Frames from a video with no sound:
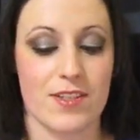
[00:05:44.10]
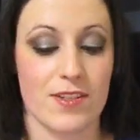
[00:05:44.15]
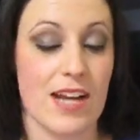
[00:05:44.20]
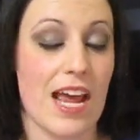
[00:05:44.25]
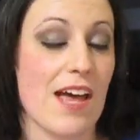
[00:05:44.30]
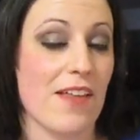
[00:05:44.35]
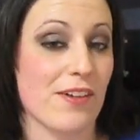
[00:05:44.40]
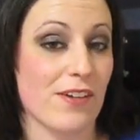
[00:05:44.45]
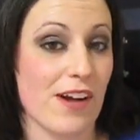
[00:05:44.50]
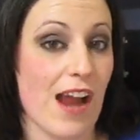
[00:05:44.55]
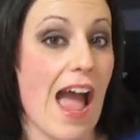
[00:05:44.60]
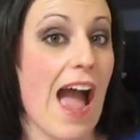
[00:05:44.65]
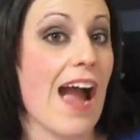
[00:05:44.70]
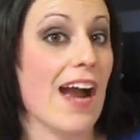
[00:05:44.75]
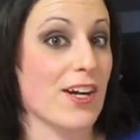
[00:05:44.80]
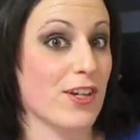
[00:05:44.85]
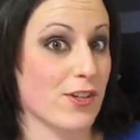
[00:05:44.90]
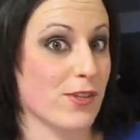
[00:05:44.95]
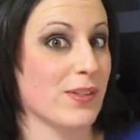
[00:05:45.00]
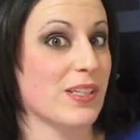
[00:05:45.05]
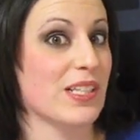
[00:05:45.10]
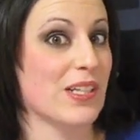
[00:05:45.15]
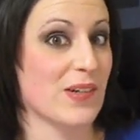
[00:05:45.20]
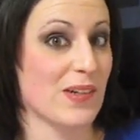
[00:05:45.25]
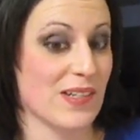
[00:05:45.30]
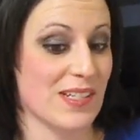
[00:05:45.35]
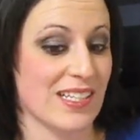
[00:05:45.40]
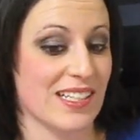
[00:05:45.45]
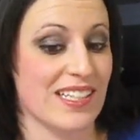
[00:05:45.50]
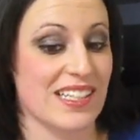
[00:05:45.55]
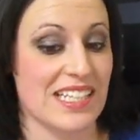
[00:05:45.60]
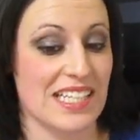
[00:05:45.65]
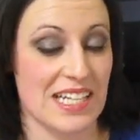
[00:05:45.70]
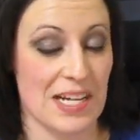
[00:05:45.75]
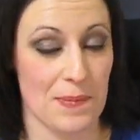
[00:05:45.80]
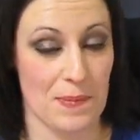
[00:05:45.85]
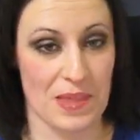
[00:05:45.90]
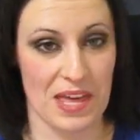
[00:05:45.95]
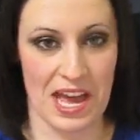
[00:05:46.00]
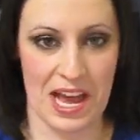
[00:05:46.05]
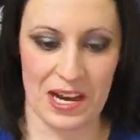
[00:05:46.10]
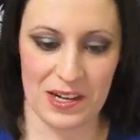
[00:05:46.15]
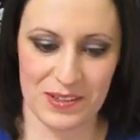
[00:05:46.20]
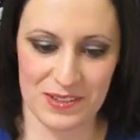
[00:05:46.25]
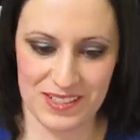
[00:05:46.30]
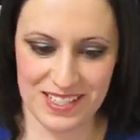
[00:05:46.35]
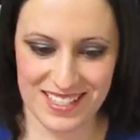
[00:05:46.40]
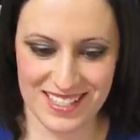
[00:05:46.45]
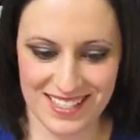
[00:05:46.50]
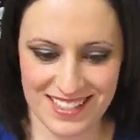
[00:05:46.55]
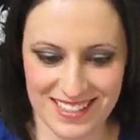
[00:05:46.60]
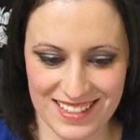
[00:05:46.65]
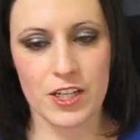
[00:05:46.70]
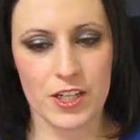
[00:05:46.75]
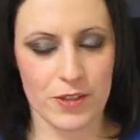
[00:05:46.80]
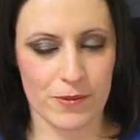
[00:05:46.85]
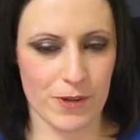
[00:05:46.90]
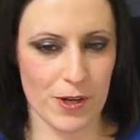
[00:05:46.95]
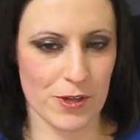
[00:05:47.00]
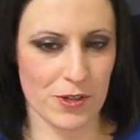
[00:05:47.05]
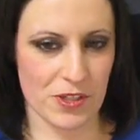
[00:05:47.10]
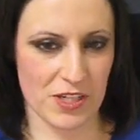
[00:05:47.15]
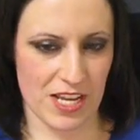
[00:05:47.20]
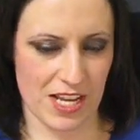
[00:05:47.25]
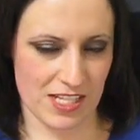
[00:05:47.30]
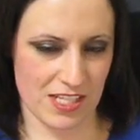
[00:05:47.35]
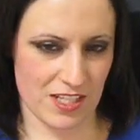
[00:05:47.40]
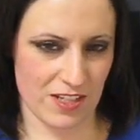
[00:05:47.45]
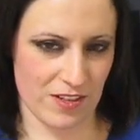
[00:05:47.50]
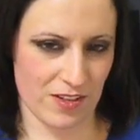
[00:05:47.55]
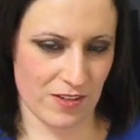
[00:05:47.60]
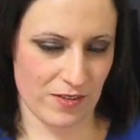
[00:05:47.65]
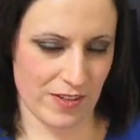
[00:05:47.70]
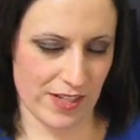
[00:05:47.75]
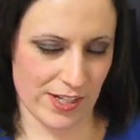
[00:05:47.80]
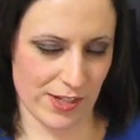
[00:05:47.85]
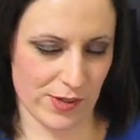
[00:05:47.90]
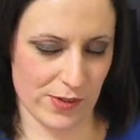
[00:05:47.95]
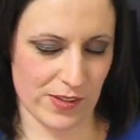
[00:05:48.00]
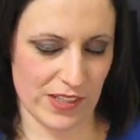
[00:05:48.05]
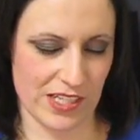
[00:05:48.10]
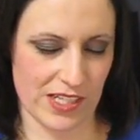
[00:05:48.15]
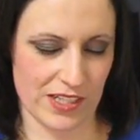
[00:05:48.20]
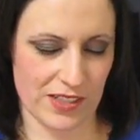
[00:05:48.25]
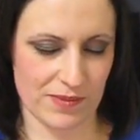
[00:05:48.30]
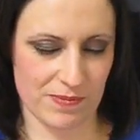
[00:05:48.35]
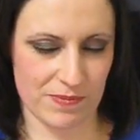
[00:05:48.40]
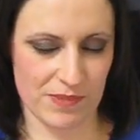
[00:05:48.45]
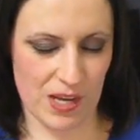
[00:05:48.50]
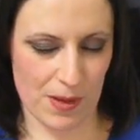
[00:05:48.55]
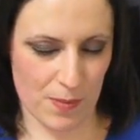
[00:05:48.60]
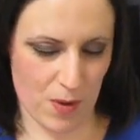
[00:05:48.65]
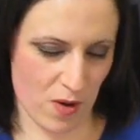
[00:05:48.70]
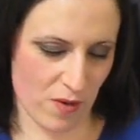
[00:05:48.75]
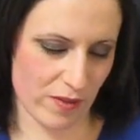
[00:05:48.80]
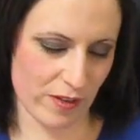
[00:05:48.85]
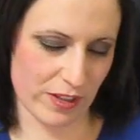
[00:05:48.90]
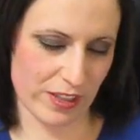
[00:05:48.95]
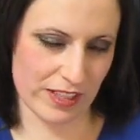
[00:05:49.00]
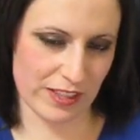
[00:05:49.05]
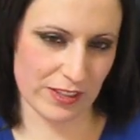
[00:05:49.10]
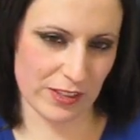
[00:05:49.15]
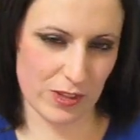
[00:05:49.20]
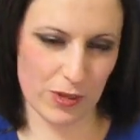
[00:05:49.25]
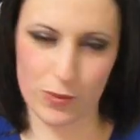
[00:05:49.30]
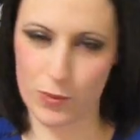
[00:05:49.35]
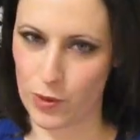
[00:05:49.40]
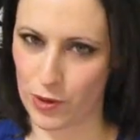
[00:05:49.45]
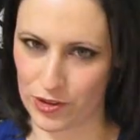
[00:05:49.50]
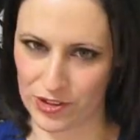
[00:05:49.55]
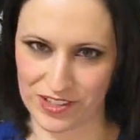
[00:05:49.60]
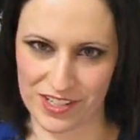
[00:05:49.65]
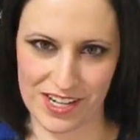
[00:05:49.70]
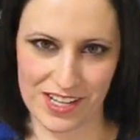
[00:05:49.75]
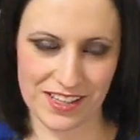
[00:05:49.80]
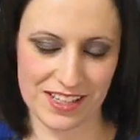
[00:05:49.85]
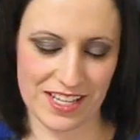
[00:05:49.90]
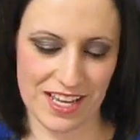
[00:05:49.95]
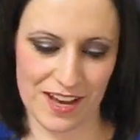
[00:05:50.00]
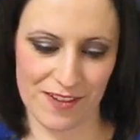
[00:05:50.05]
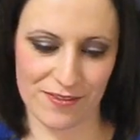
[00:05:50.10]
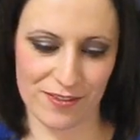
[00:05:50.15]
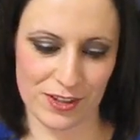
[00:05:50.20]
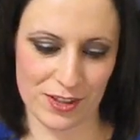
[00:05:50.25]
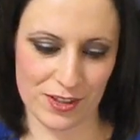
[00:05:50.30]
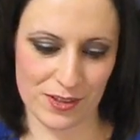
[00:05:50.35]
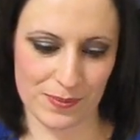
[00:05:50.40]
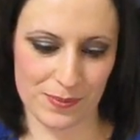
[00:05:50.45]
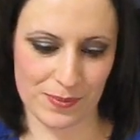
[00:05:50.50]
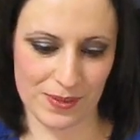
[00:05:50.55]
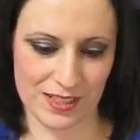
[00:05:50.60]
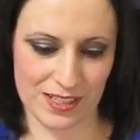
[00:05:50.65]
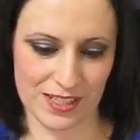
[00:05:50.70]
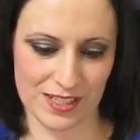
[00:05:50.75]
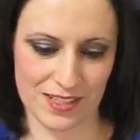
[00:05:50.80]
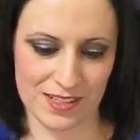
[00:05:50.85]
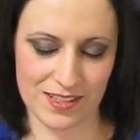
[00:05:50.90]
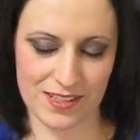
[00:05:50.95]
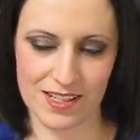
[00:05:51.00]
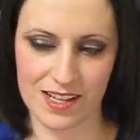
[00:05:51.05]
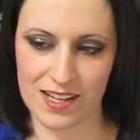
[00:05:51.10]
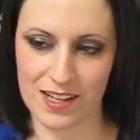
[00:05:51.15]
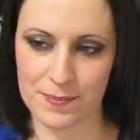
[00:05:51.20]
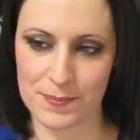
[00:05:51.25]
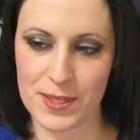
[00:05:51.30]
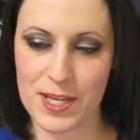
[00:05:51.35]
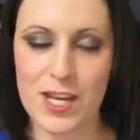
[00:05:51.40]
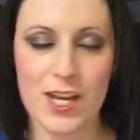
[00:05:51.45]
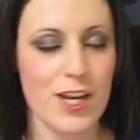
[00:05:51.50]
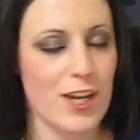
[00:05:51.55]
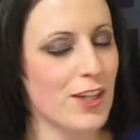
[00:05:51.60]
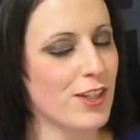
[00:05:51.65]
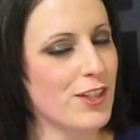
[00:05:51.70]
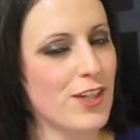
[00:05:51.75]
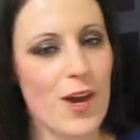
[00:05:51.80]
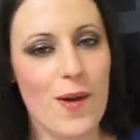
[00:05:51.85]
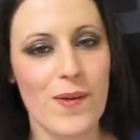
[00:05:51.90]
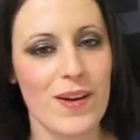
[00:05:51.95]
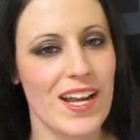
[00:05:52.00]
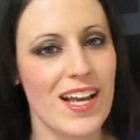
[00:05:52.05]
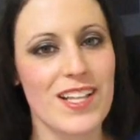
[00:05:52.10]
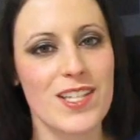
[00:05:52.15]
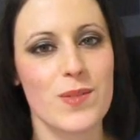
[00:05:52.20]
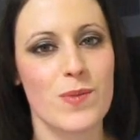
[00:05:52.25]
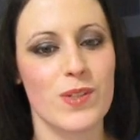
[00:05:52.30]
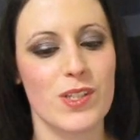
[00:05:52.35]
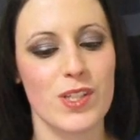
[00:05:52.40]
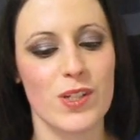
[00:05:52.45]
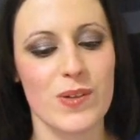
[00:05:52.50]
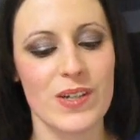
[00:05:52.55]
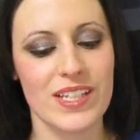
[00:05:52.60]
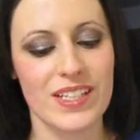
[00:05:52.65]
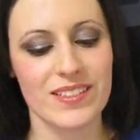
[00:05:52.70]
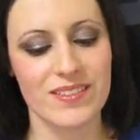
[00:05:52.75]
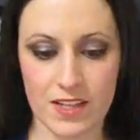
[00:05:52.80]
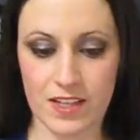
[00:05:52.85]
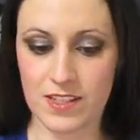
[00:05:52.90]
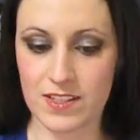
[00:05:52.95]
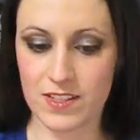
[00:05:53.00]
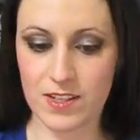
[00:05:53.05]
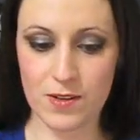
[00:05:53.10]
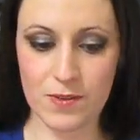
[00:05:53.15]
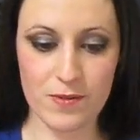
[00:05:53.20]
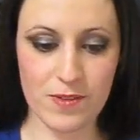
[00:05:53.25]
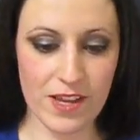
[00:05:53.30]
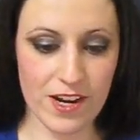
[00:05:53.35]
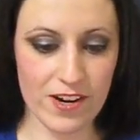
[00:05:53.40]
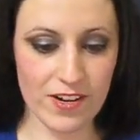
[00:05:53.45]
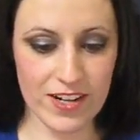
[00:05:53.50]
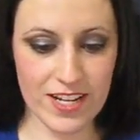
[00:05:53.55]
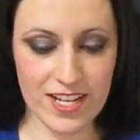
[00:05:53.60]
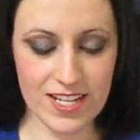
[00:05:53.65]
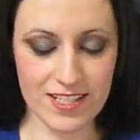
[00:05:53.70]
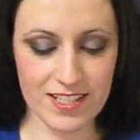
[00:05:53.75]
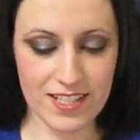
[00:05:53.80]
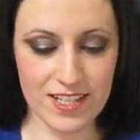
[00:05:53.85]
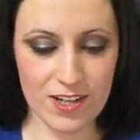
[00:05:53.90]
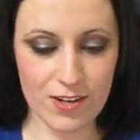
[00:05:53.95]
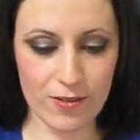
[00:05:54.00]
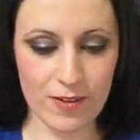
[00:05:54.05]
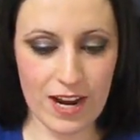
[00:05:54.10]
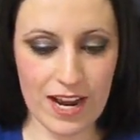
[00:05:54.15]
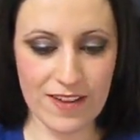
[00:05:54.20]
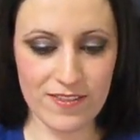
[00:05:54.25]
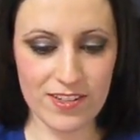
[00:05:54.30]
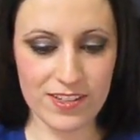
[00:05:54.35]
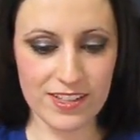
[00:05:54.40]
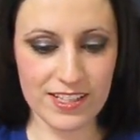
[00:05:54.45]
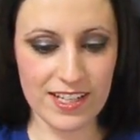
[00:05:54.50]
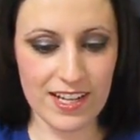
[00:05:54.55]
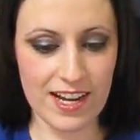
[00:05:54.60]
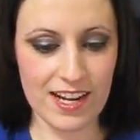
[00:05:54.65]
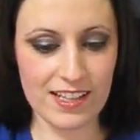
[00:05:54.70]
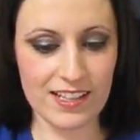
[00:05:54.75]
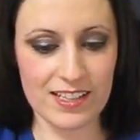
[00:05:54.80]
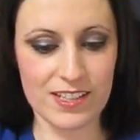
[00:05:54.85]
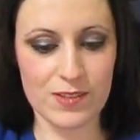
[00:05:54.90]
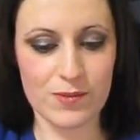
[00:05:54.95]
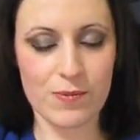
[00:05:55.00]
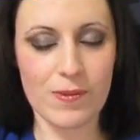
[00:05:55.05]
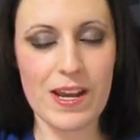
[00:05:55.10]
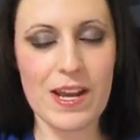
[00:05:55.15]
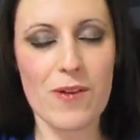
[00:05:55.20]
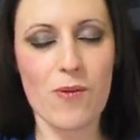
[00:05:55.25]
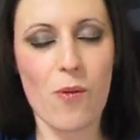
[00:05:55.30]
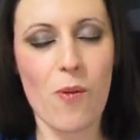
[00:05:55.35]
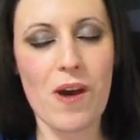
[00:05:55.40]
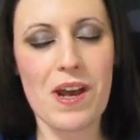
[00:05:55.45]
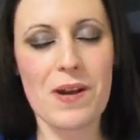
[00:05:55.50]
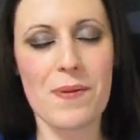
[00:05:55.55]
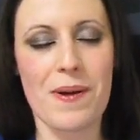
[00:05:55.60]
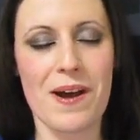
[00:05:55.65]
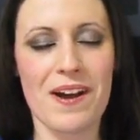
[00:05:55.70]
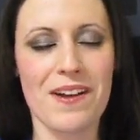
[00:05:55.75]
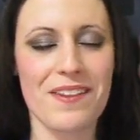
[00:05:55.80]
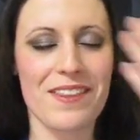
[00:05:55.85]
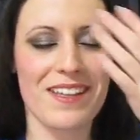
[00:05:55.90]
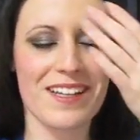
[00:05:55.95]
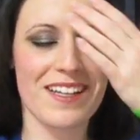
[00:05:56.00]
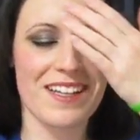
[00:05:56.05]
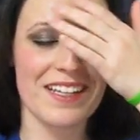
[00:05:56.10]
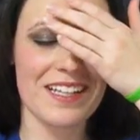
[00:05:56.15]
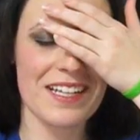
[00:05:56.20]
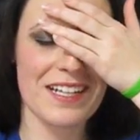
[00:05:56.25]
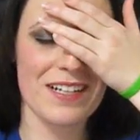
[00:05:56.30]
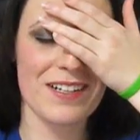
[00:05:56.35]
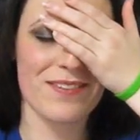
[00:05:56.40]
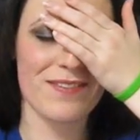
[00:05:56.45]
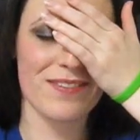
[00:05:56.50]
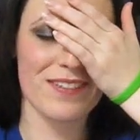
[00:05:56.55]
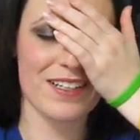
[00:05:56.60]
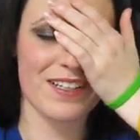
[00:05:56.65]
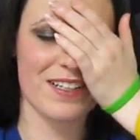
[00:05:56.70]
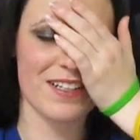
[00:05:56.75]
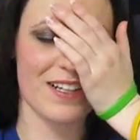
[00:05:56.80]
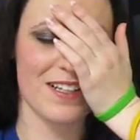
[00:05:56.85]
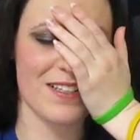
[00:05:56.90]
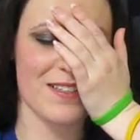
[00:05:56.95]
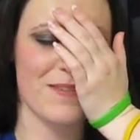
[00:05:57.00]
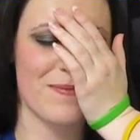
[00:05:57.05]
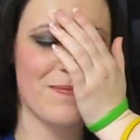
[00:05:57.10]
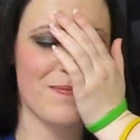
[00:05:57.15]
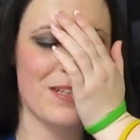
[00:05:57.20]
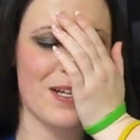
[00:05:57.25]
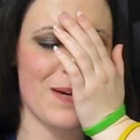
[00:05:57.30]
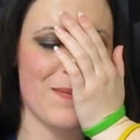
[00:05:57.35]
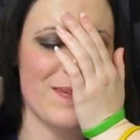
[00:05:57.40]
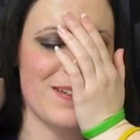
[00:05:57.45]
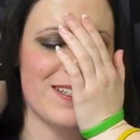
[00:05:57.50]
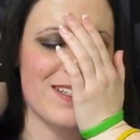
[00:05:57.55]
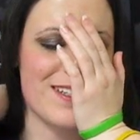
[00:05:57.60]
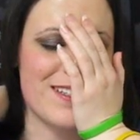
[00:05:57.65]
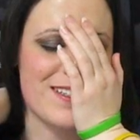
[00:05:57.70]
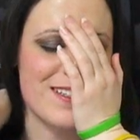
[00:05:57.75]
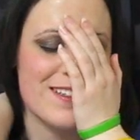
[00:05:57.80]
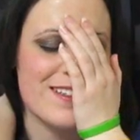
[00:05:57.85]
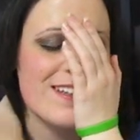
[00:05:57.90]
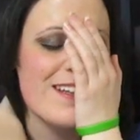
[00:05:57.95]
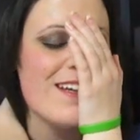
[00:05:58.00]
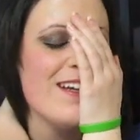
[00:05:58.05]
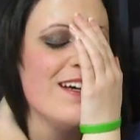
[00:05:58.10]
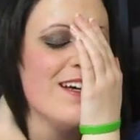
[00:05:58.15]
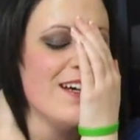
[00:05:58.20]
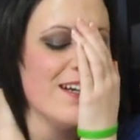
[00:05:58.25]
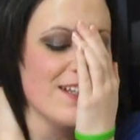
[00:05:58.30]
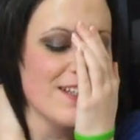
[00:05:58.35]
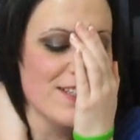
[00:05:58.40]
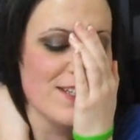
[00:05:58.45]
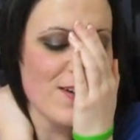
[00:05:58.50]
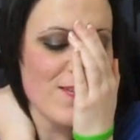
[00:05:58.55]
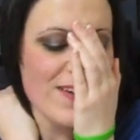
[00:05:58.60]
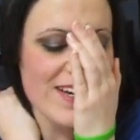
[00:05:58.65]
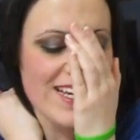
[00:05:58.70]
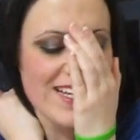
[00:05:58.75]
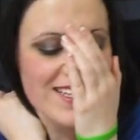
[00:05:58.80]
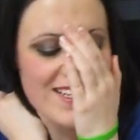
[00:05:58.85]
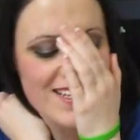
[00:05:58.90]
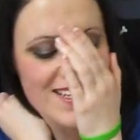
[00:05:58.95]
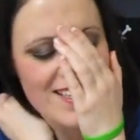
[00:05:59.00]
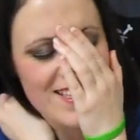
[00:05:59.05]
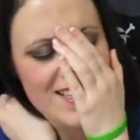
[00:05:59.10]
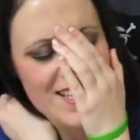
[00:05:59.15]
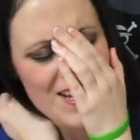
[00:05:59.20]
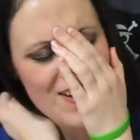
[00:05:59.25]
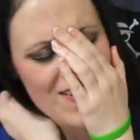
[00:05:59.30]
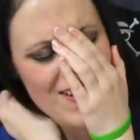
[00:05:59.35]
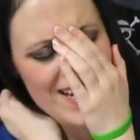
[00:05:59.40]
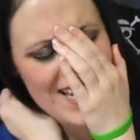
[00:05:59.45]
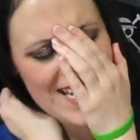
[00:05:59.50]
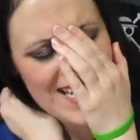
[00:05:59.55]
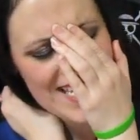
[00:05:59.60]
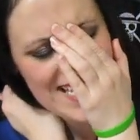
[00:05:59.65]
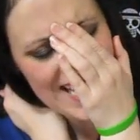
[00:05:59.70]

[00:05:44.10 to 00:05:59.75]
so now they're actually going to clean up the house. Hiroshi has to eventually come over and coordinate the effort because uh, no one else will do it. So there he is, he arrived on the island. Wait, what about the calligraphy co competition? Don't we get to see what he